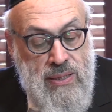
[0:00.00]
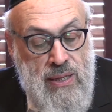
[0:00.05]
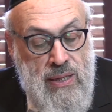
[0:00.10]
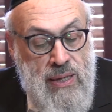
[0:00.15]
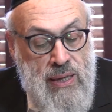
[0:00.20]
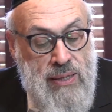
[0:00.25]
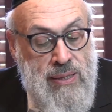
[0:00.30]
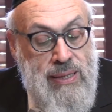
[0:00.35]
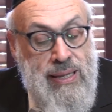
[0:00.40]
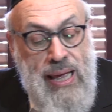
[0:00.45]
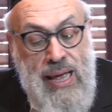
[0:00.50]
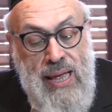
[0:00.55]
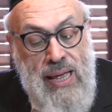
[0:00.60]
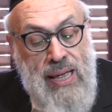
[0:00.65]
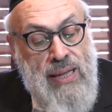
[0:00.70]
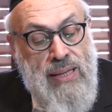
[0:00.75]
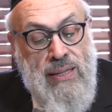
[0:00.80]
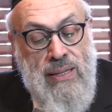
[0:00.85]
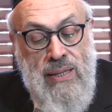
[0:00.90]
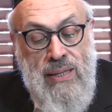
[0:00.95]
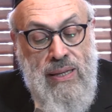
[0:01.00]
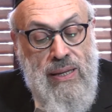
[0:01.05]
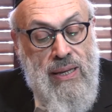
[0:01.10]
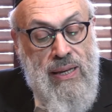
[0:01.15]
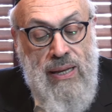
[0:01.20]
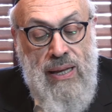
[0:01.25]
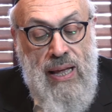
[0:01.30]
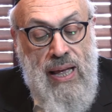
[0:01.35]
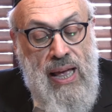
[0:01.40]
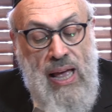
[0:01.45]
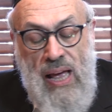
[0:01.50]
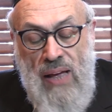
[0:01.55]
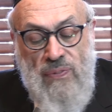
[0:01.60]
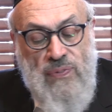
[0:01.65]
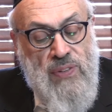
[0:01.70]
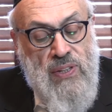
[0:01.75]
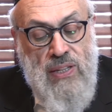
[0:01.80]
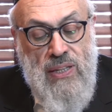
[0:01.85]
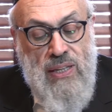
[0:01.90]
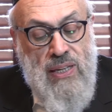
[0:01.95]
And then
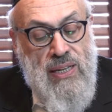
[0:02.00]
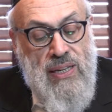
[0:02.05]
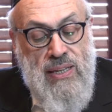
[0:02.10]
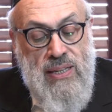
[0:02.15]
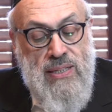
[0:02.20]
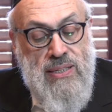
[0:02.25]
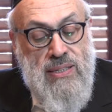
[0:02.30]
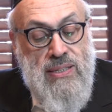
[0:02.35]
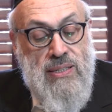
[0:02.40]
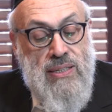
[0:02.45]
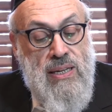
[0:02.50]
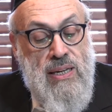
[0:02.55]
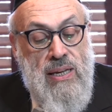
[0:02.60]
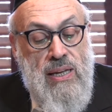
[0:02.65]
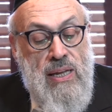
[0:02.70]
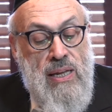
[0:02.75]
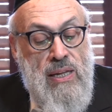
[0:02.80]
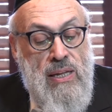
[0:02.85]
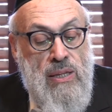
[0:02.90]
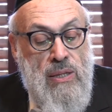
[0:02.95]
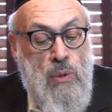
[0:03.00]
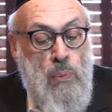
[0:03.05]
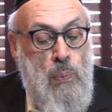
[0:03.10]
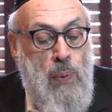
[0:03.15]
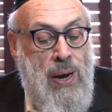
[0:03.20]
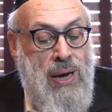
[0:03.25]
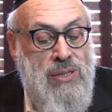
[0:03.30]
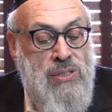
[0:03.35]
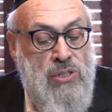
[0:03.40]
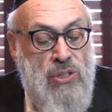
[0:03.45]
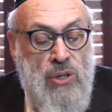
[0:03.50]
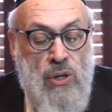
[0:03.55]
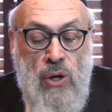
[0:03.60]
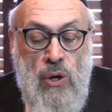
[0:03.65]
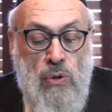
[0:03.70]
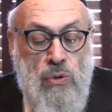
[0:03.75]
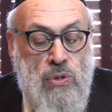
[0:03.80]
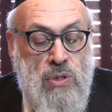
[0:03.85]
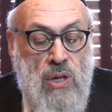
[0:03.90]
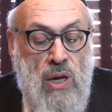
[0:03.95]
after this, the parsha
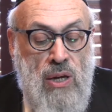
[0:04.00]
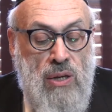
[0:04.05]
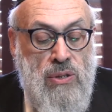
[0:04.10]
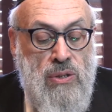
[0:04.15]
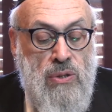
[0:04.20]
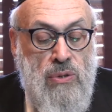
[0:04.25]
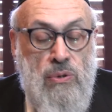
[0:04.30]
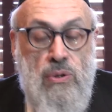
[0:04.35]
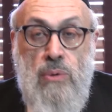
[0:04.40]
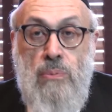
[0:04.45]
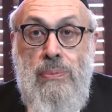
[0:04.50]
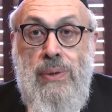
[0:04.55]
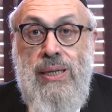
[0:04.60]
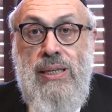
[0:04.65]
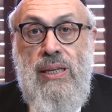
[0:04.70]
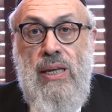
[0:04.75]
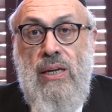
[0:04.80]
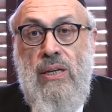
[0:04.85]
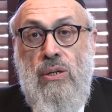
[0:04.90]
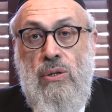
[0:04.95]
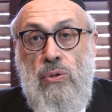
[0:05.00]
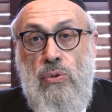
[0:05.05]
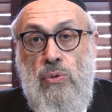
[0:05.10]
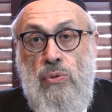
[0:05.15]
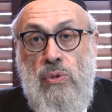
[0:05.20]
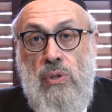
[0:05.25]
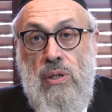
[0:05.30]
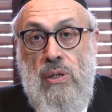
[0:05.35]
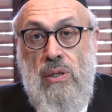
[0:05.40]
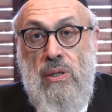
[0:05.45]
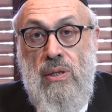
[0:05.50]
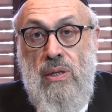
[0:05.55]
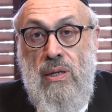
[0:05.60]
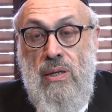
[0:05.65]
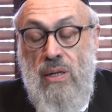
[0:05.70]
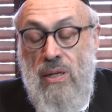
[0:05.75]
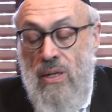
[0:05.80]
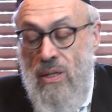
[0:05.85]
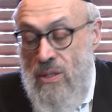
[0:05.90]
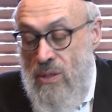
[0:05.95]
goes on to the big day kahuna.
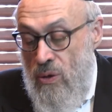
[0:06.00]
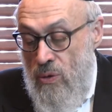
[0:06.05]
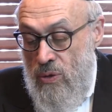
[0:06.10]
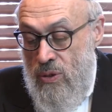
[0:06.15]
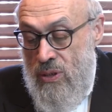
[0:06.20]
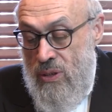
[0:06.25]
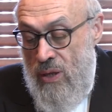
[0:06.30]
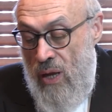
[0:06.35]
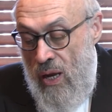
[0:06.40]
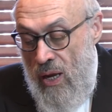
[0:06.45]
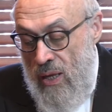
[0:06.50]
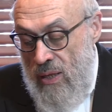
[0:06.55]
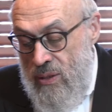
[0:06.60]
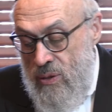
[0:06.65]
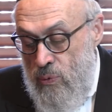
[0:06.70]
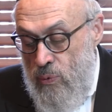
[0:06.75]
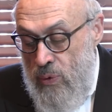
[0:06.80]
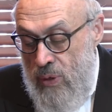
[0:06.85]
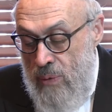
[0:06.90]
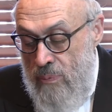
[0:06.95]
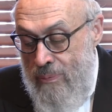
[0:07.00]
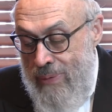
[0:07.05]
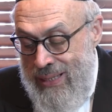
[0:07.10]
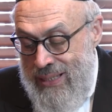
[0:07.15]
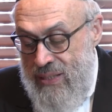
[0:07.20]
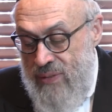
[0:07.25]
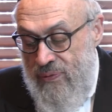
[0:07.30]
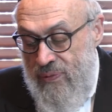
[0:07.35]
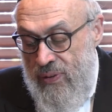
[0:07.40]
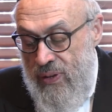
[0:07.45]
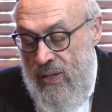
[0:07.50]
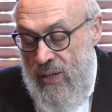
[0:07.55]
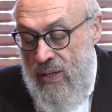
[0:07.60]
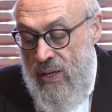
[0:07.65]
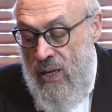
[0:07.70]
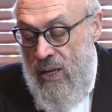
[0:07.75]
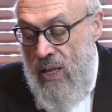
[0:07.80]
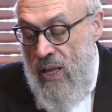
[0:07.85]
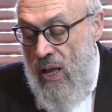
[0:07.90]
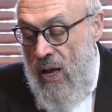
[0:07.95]
So it starts with the mitzvah
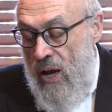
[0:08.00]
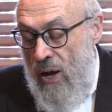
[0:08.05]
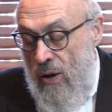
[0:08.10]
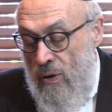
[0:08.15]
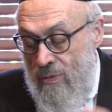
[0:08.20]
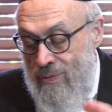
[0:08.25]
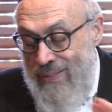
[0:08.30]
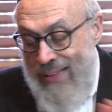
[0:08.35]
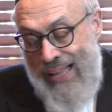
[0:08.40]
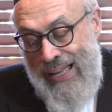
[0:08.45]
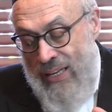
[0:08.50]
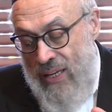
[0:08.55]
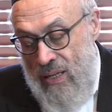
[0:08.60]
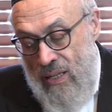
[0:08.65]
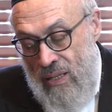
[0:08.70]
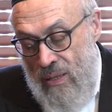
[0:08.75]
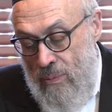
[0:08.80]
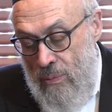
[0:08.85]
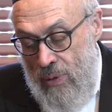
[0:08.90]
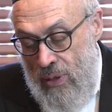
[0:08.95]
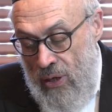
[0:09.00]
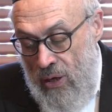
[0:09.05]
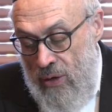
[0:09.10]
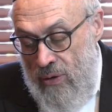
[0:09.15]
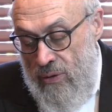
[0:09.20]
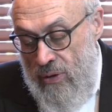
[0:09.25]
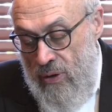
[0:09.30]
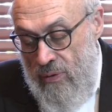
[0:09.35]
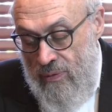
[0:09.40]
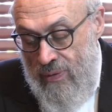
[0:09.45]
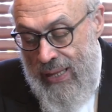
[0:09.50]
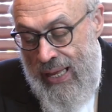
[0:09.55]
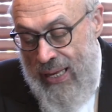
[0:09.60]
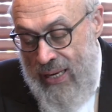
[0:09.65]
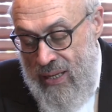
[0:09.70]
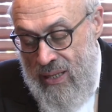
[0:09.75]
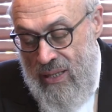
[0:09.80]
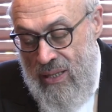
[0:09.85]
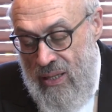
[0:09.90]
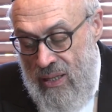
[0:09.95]
of lighting the menorah, of
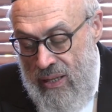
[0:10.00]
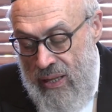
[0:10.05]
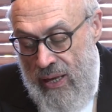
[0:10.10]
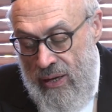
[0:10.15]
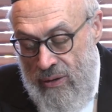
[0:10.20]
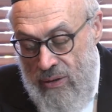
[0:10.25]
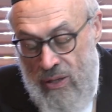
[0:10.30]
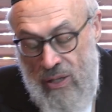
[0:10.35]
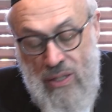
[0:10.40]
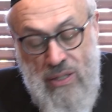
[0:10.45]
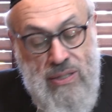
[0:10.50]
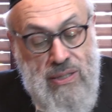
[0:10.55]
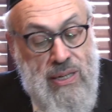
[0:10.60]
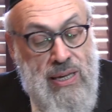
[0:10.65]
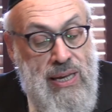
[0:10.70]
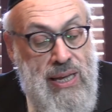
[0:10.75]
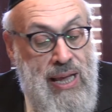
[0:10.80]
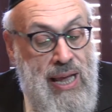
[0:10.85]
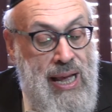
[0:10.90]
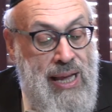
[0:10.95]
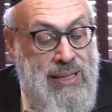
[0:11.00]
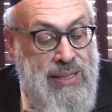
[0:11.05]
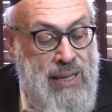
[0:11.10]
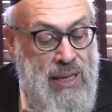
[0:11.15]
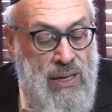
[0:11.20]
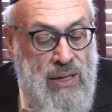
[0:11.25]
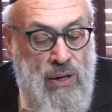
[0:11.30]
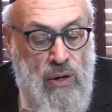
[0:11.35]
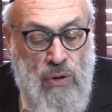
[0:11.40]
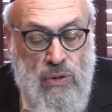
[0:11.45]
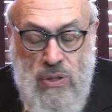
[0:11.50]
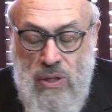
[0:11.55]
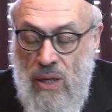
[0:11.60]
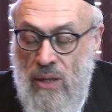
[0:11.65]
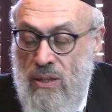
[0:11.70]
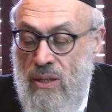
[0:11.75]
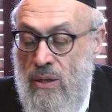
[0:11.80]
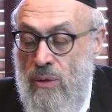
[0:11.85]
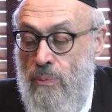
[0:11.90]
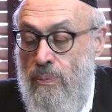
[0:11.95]
lighting the neiros, and then it goes on
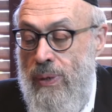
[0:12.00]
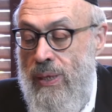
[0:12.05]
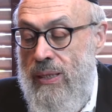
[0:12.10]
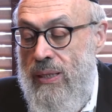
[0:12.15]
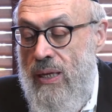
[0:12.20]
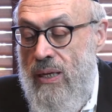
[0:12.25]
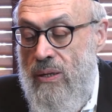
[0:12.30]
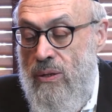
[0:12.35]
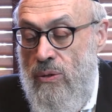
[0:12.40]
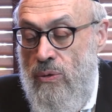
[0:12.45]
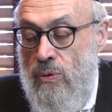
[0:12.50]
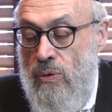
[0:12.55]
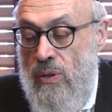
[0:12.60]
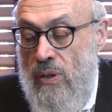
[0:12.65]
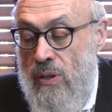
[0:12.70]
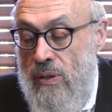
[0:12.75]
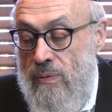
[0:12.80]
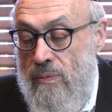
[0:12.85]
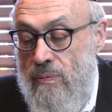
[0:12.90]
to the big day kahuna.